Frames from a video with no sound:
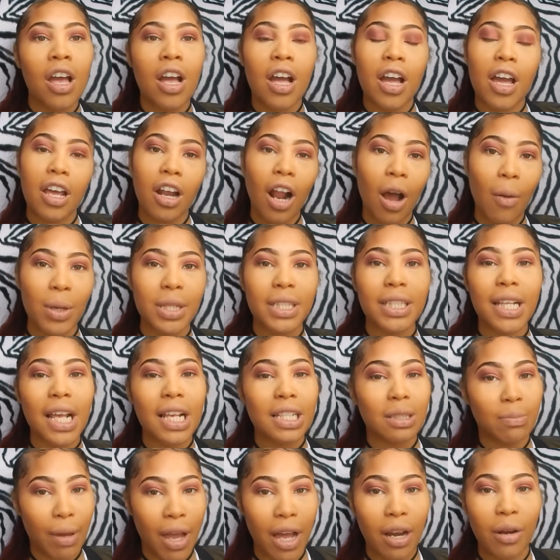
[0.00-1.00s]
It always says
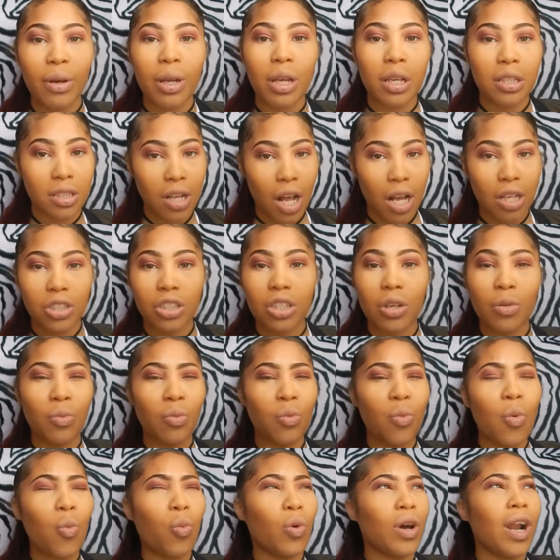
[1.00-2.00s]
battery exhaustion
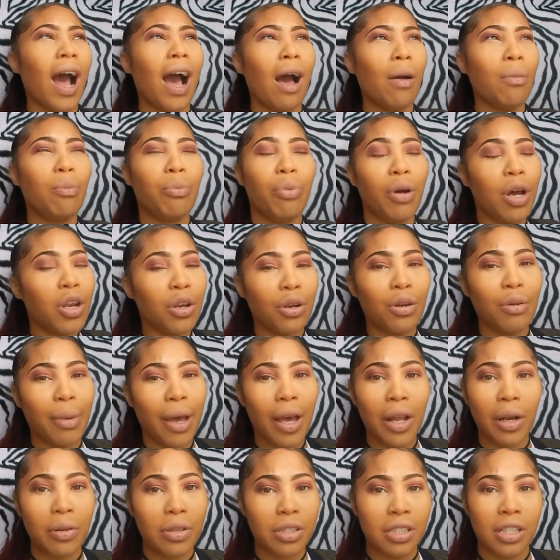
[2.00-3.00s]
when I put new
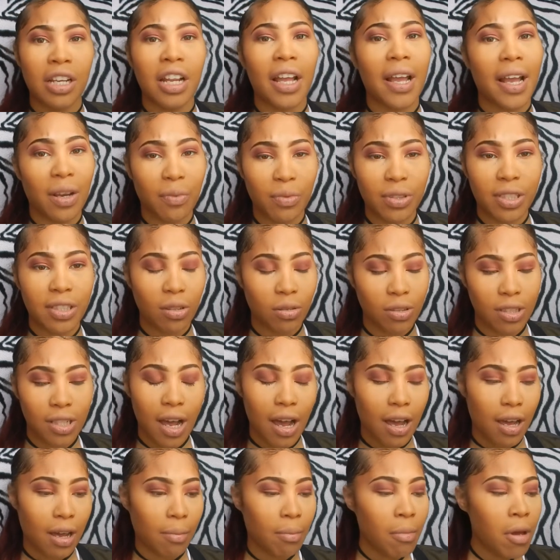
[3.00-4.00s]
batteries in it every single
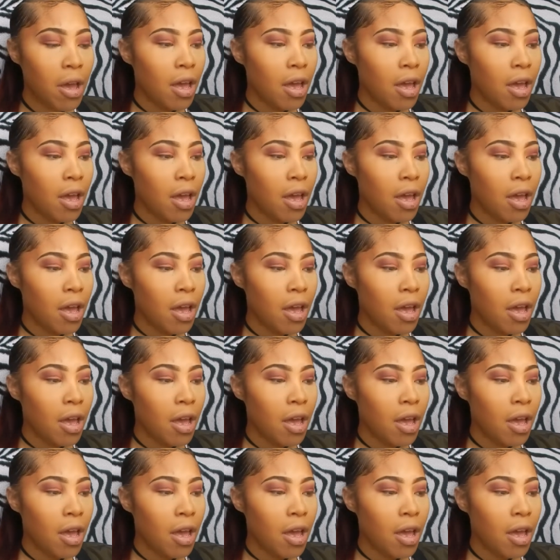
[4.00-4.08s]
time.